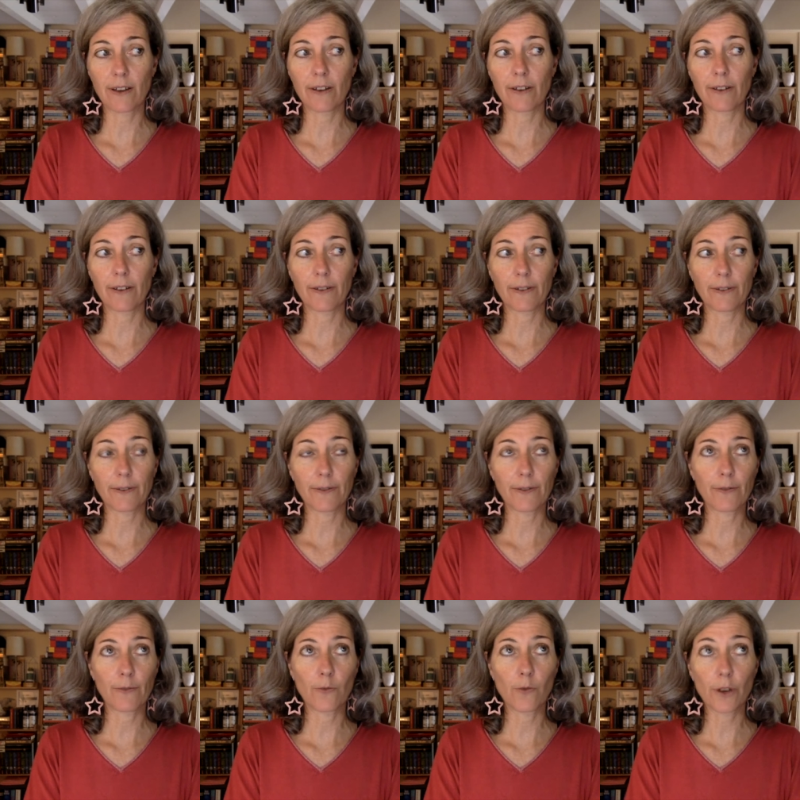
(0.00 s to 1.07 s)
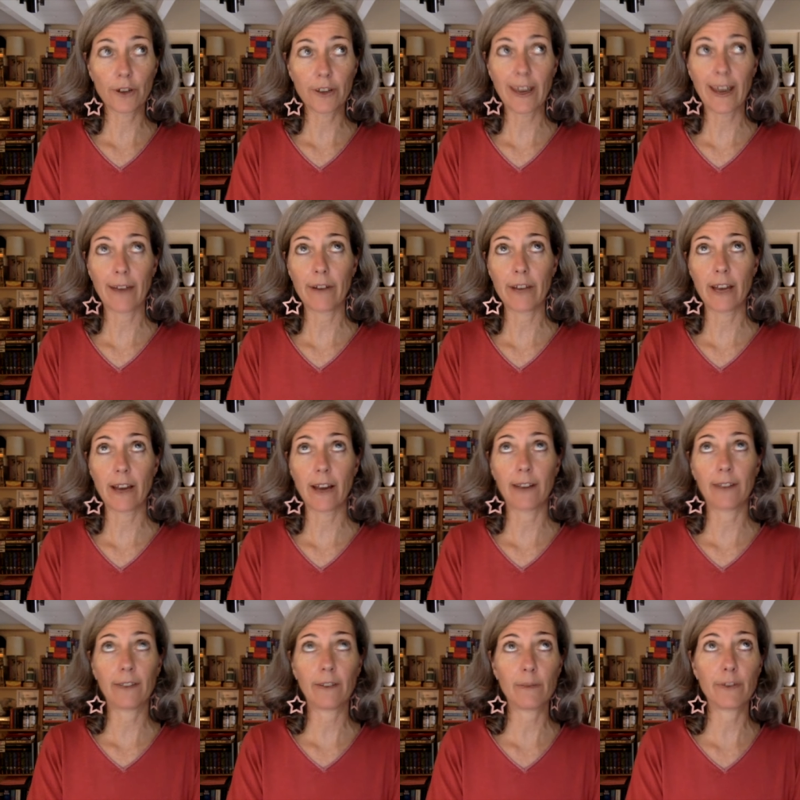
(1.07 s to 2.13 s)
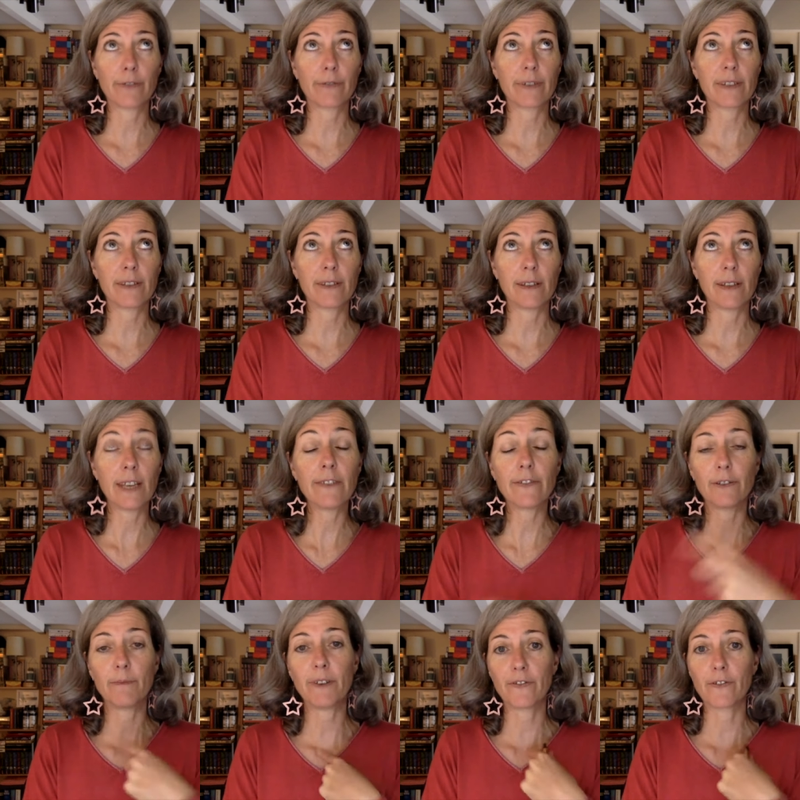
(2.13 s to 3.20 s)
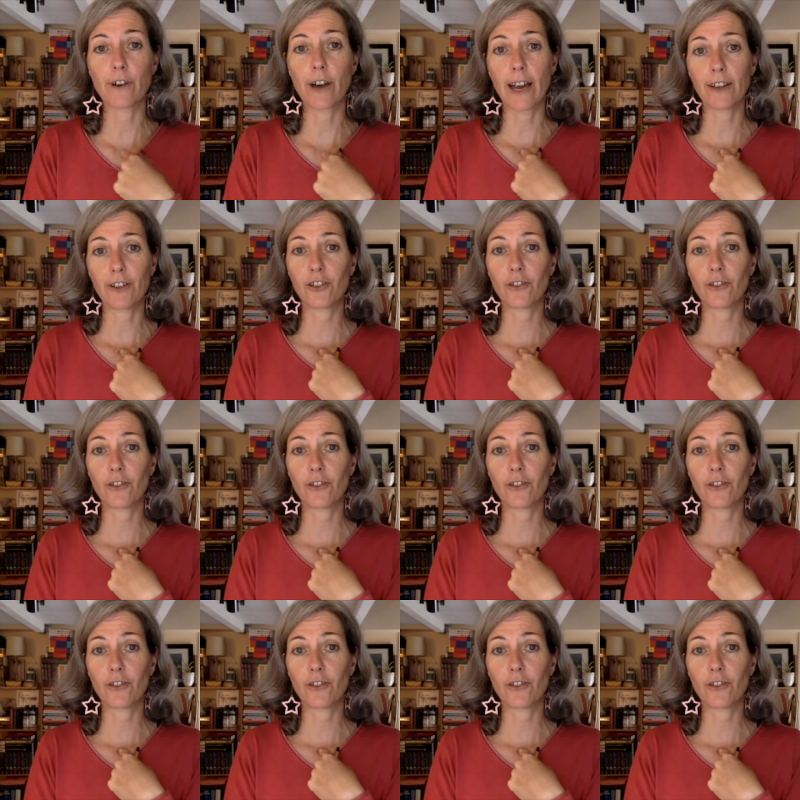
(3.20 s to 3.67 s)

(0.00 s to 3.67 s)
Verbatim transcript: a work area at W3C even before I